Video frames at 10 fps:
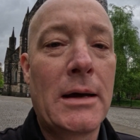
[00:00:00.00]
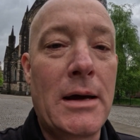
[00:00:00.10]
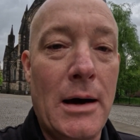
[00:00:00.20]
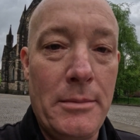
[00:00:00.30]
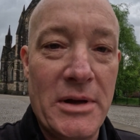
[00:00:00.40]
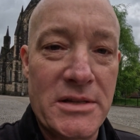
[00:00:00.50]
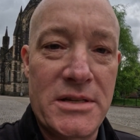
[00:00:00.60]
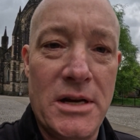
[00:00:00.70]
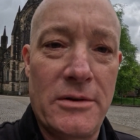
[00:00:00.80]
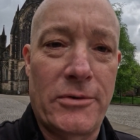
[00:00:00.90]
Come and
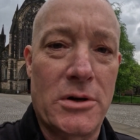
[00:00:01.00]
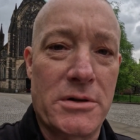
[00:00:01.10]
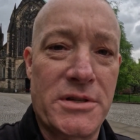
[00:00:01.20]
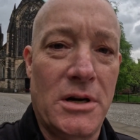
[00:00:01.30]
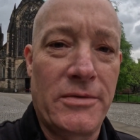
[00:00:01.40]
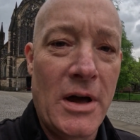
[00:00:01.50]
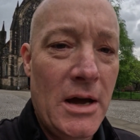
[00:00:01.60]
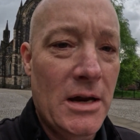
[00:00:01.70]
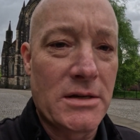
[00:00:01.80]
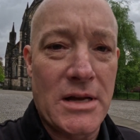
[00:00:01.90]
see it for yourself.
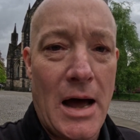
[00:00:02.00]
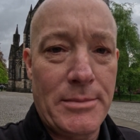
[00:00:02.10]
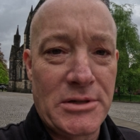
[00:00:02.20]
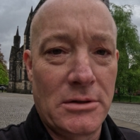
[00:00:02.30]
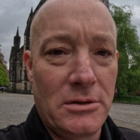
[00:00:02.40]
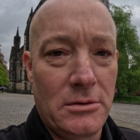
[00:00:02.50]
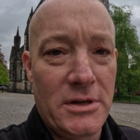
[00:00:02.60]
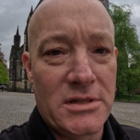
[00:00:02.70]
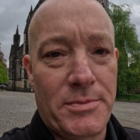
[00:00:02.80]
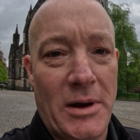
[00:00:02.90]
It is
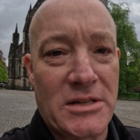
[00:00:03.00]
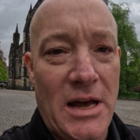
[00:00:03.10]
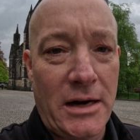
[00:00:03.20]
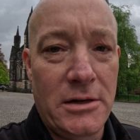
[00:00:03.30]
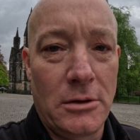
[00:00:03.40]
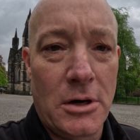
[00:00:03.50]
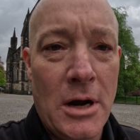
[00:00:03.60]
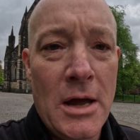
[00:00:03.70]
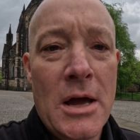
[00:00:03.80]
absolutely spectacular.